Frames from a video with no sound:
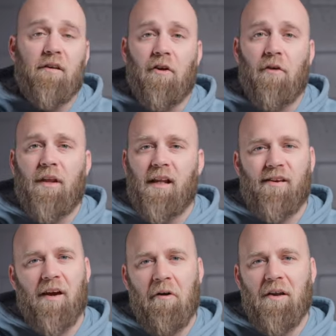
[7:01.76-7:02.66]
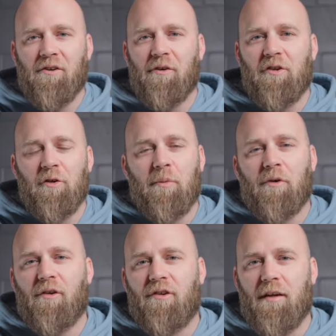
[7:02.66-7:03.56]
So that's how I do a
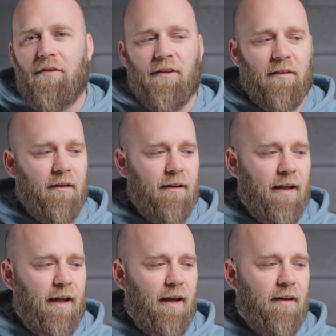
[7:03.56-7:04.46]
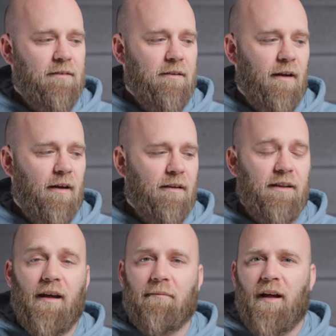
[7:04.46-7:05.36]
newborn session, and uh,
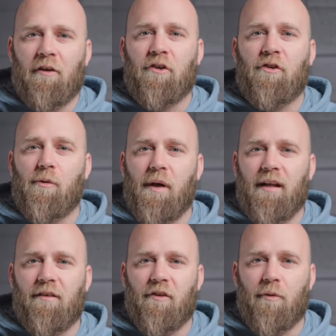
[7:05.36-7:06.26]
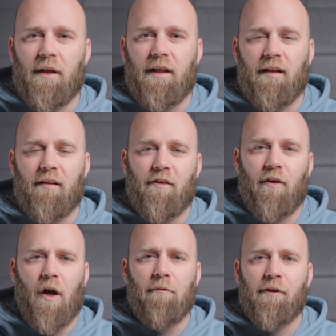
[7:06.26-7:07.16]
yeah, I've got two weddings this weekend,
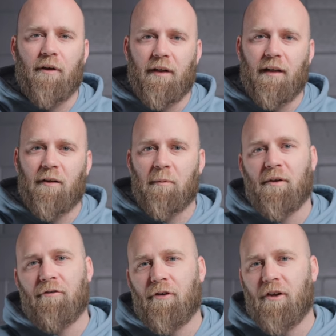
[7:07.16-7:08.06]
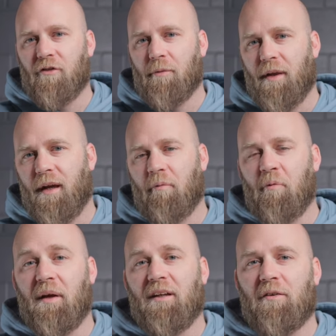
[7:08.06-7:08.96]
so hopefully I'll get a little bit of footage from that and
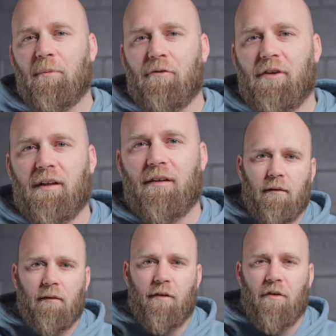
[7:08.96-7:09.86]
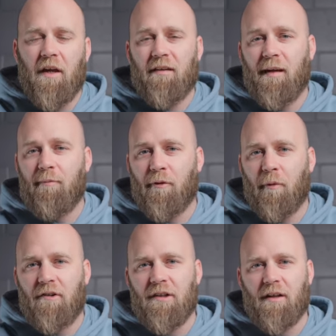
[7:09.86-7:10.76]
we'll make some more videos. So thanks heaps for
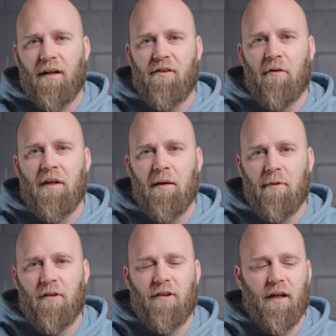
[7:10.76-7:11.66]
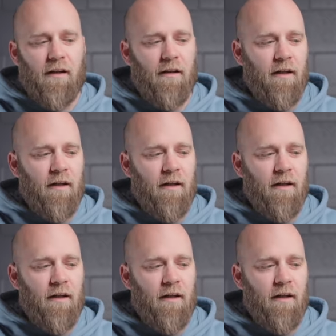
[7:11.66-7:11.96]
watching, guys, I really appreciate it.